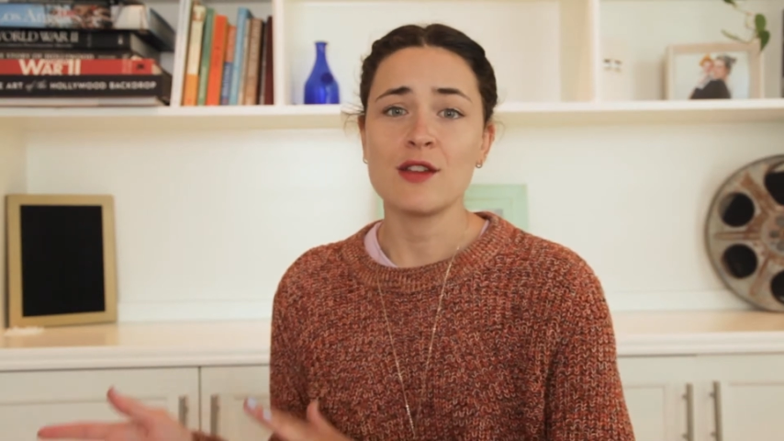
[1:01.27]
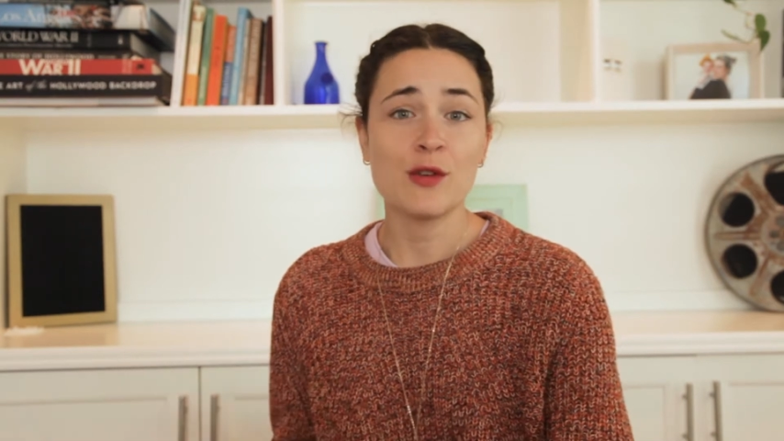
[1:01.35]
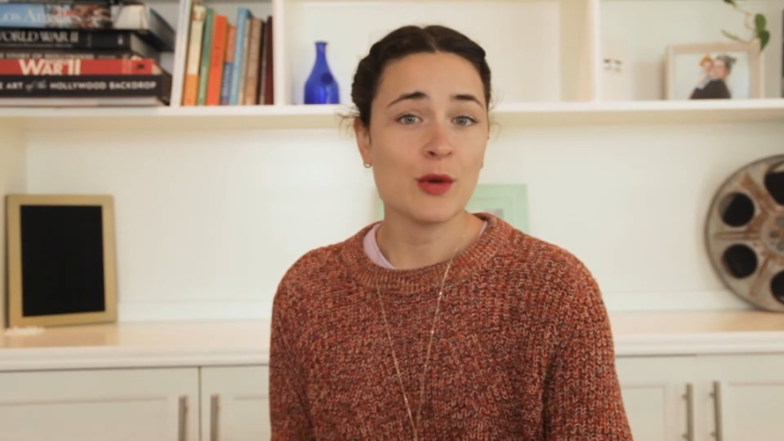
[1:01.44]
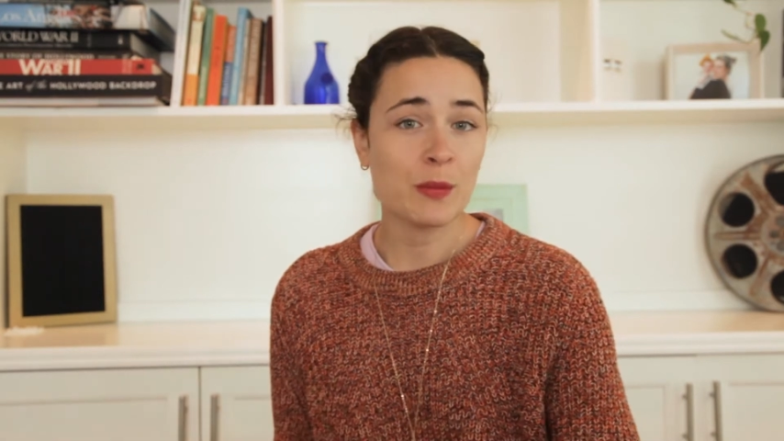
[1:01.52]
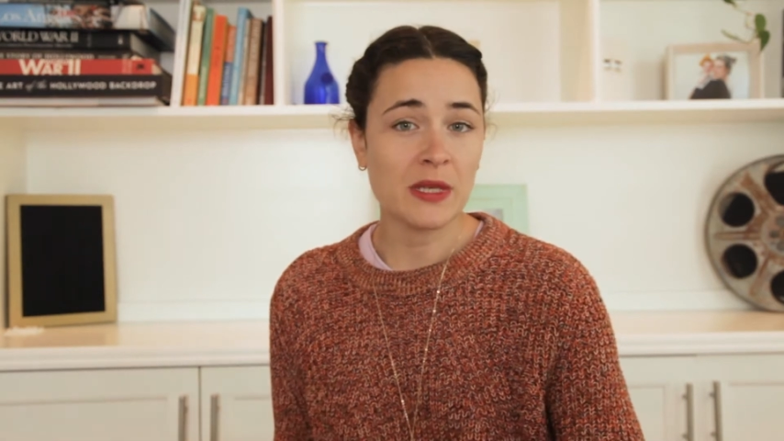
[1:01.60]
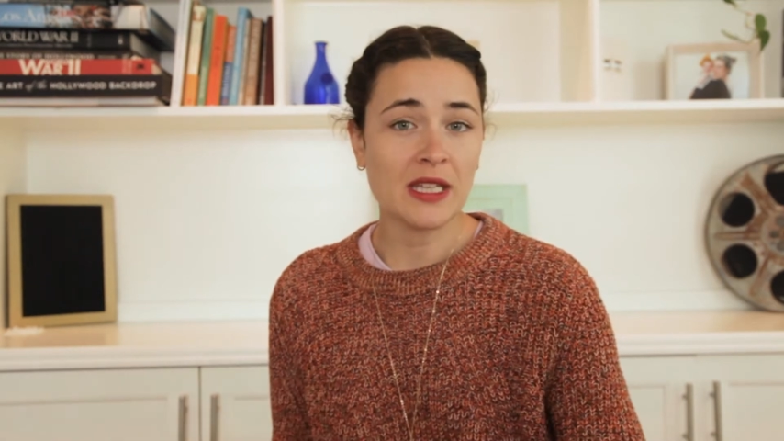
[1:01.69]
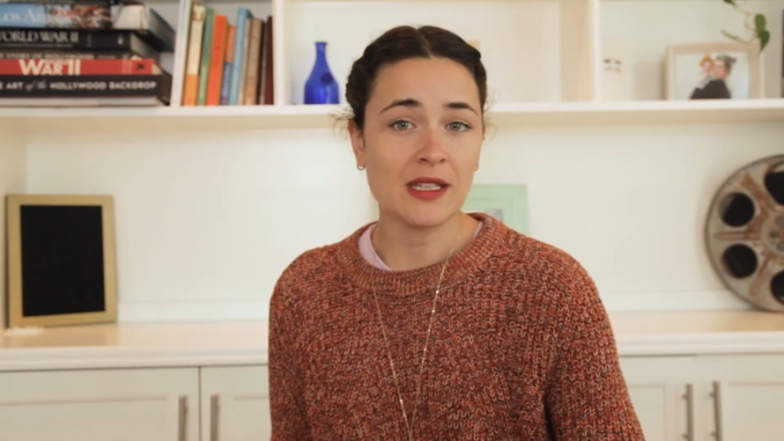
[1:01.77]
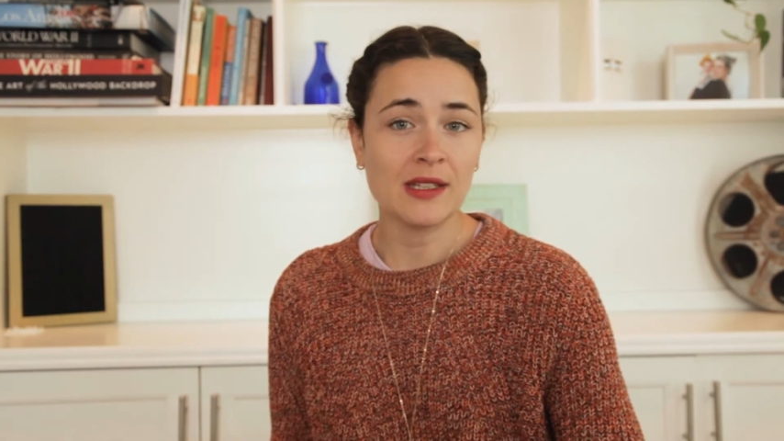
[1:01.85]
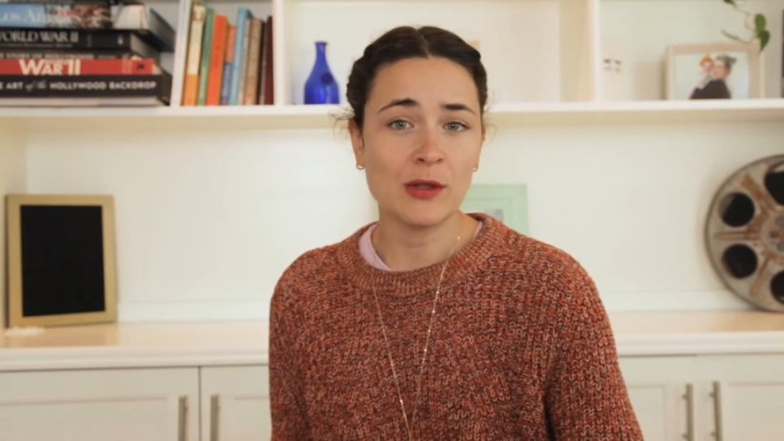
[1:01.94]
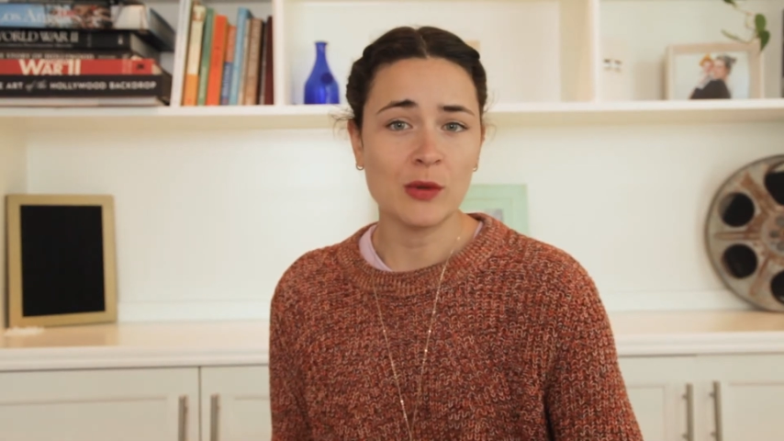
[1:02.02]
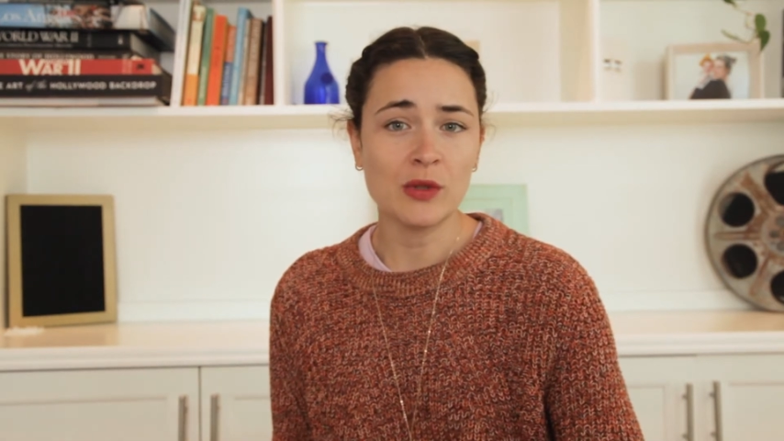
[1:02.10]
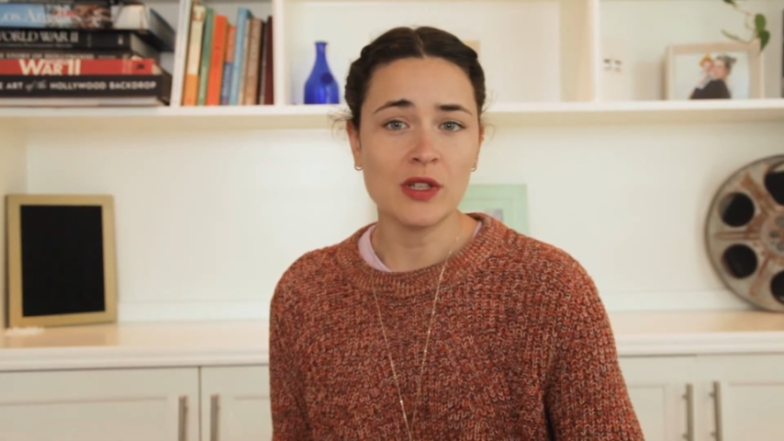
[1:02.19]
European
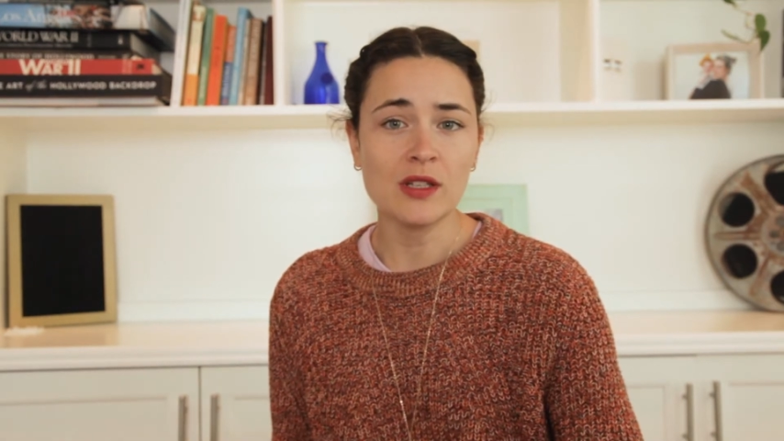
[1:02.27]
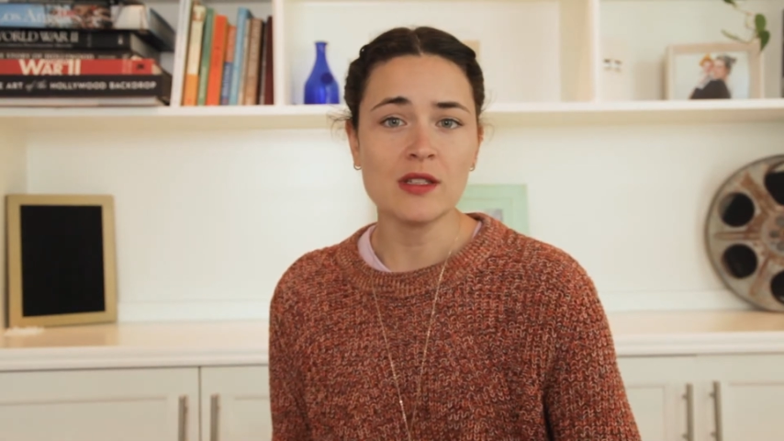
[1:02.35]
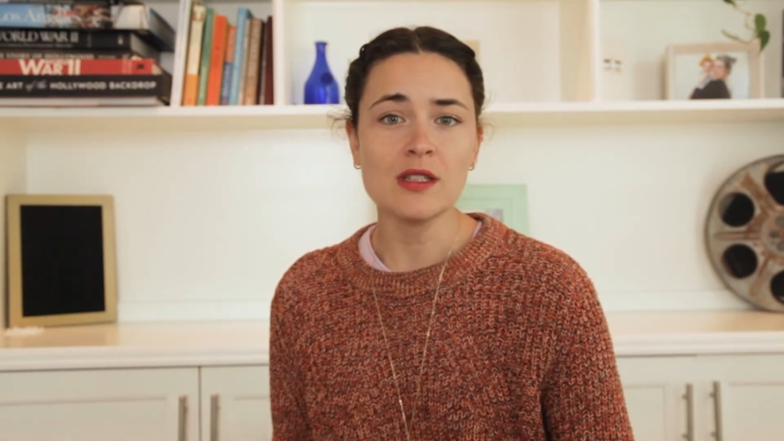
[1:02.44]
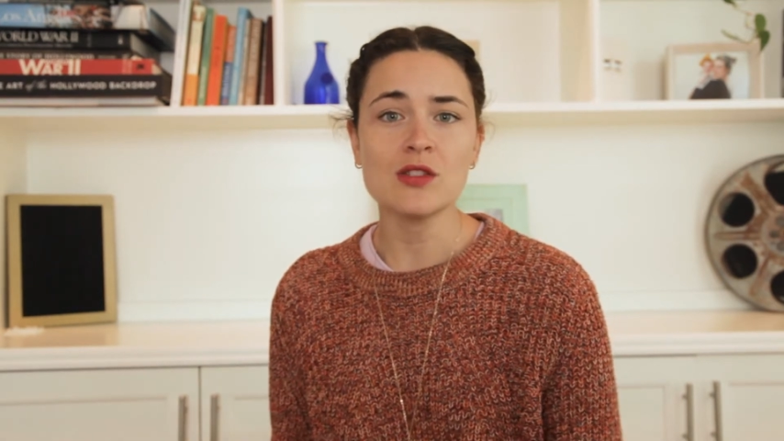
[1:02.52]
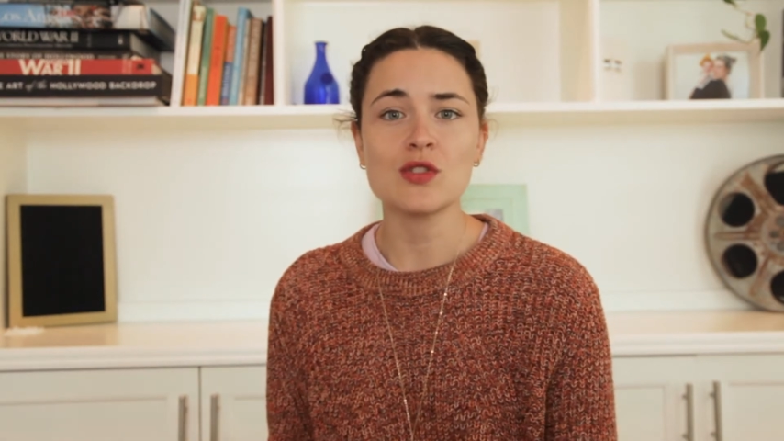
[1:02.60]
Union